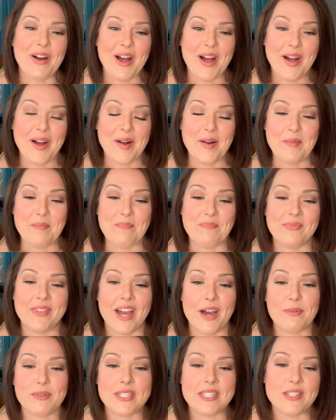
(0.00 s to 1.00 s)

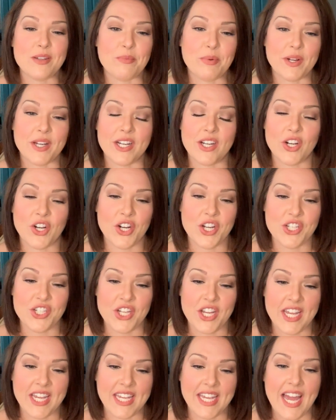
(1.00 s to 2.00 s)
that was super
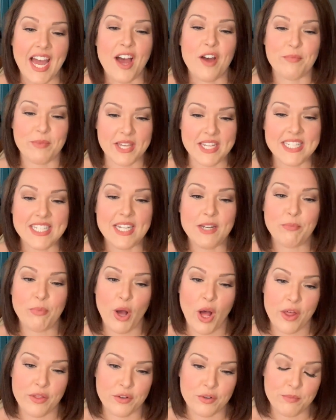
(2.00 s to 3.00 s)
encouraging. It did
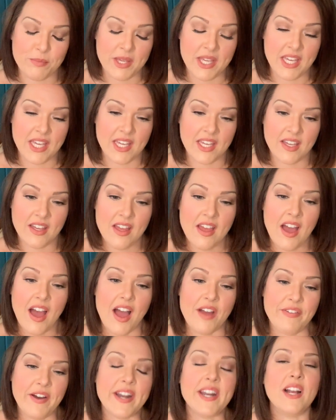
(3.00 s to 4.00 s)
bother me.
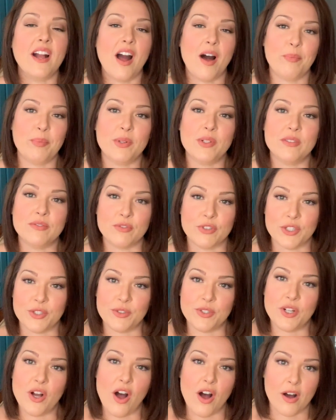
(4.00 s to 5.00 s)
I've had a couple of
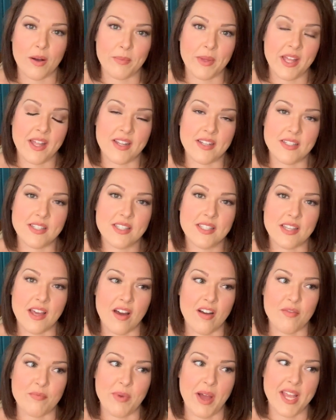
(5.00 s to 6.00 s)
rude comments.
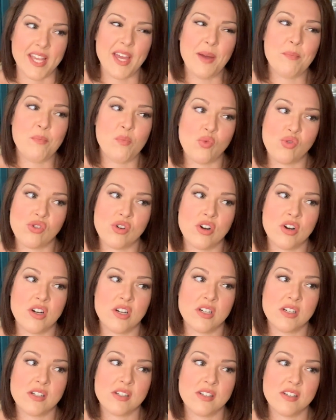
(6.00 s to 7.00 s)
I get
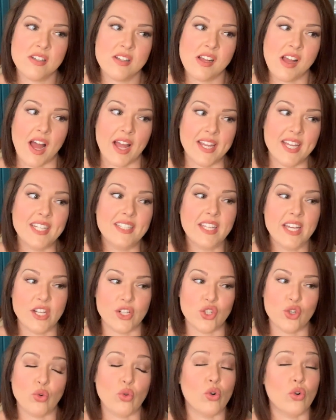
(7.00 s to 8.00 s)
like
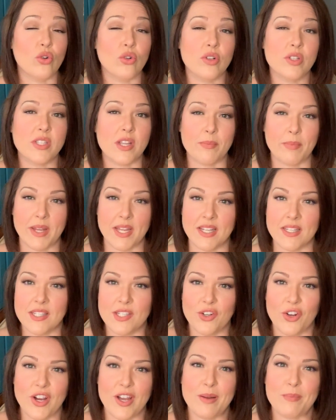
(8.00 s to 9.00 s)
trolls on my
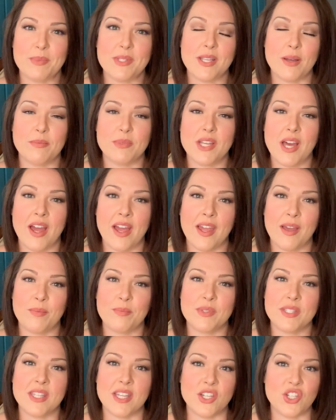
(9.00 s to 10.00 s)
Instagram
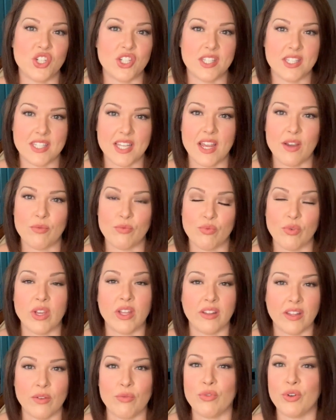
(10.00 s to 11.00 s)
sometimes that just say
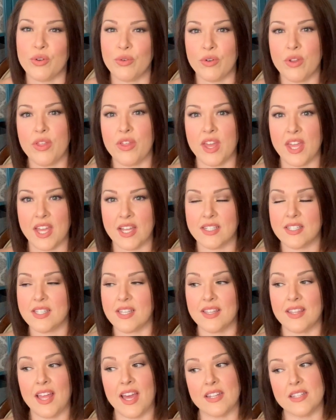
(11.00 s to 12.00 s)
really rude things,
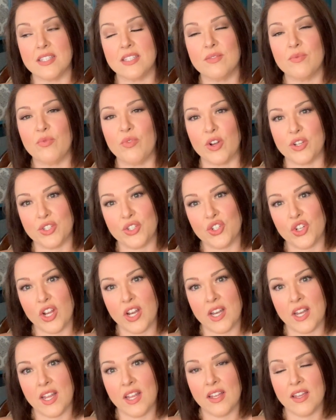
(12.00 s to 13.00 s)
and that's
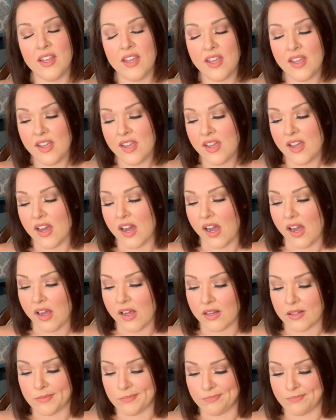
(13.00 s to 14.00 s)
frustrating.
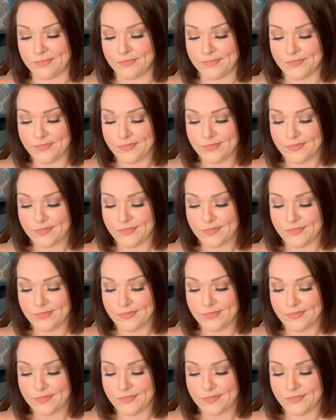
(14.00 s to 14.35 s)
Sorry